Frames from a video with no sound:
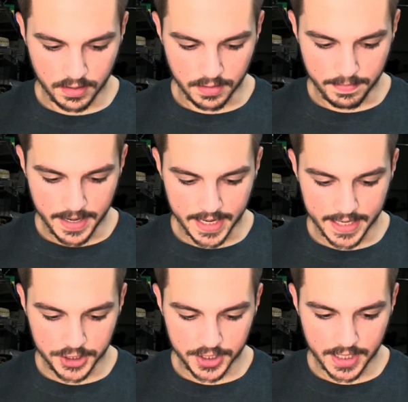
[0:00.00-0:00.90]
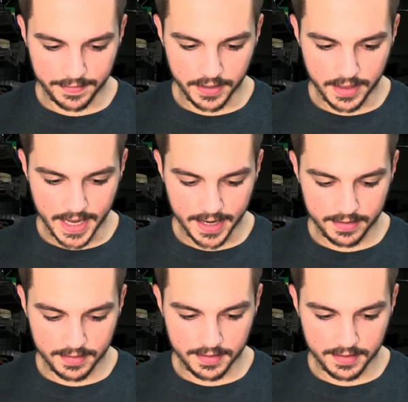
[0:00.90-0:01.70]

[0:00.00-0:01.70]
man, I should not have done that.